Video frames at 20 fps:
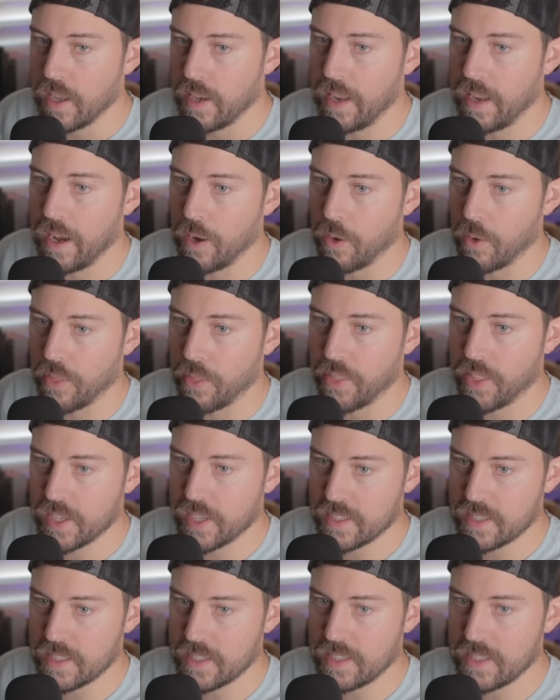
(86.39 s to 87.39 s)
Now,
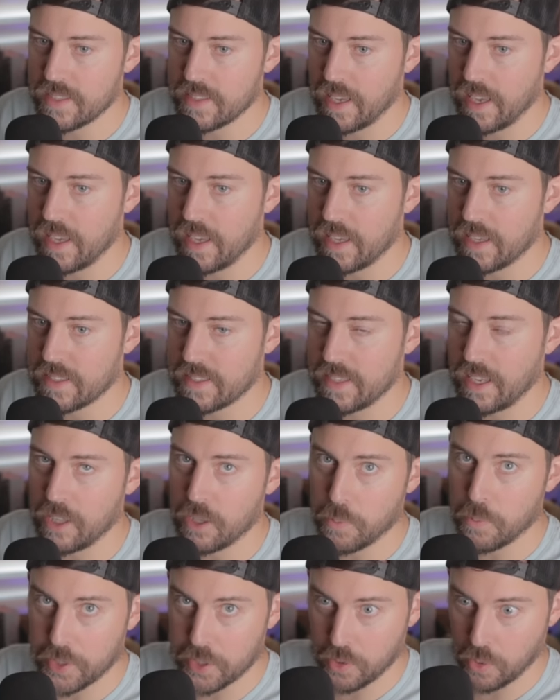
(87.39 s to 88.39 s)
this is a
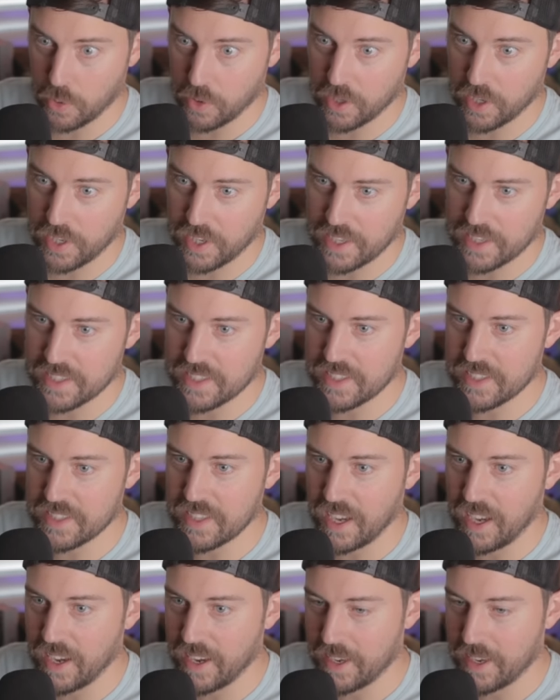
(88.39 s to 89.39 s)
celebratory
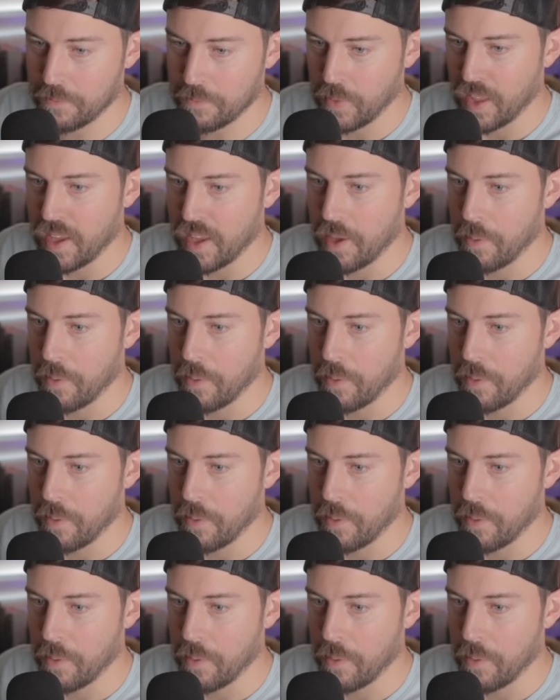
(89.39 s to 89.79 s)
design